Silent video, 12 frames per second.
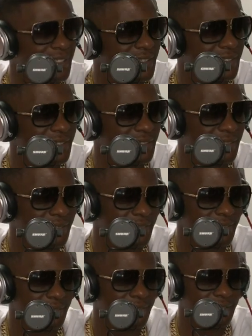it's
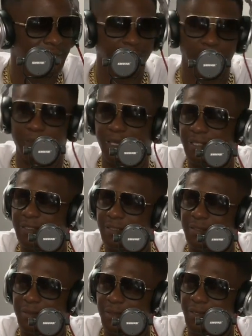a blessing,
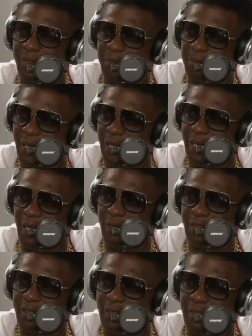you know, that I'm back
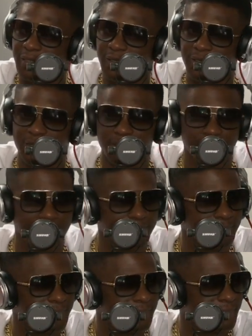out here.
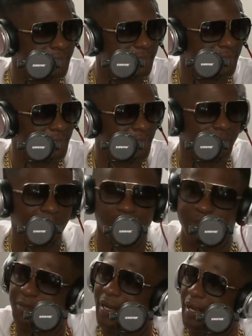
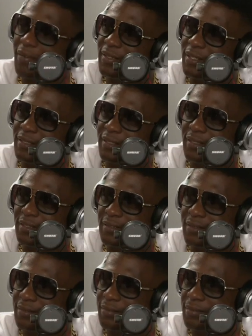I'm traveling.
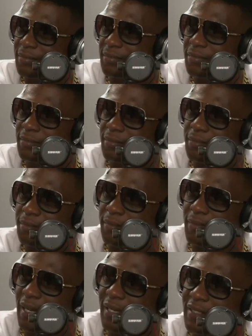
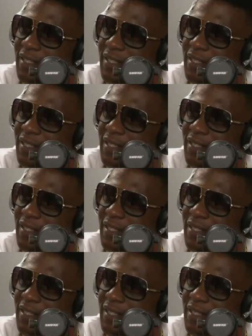I